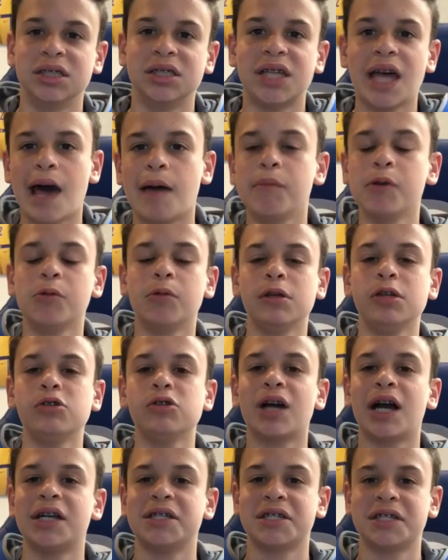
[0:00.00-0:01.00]
Tell me what you
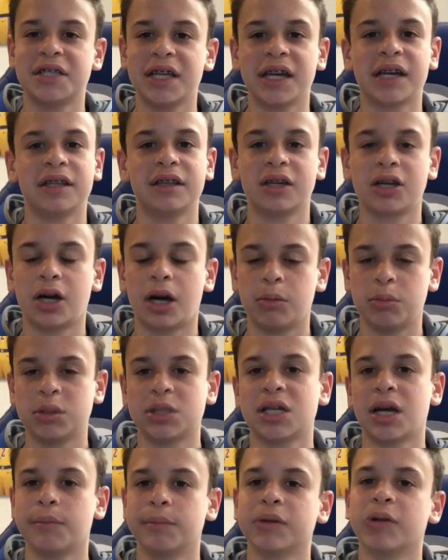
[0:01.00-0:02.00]
guys think in the comments
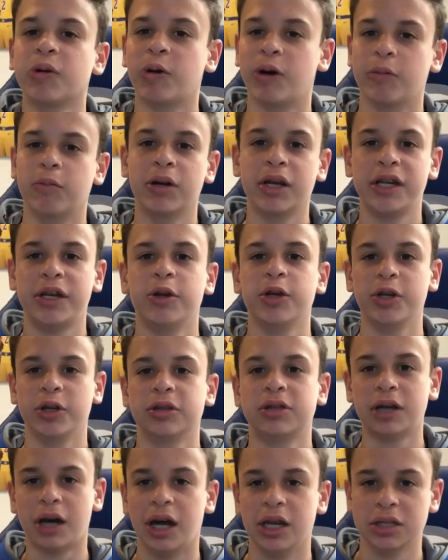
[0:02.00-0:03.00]
down below. I want to hear your
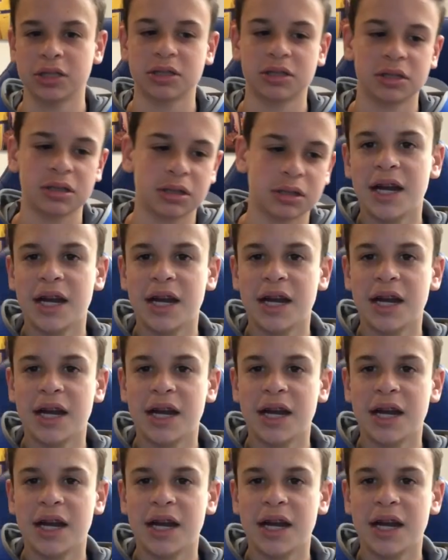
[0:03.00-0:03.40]
thoughts.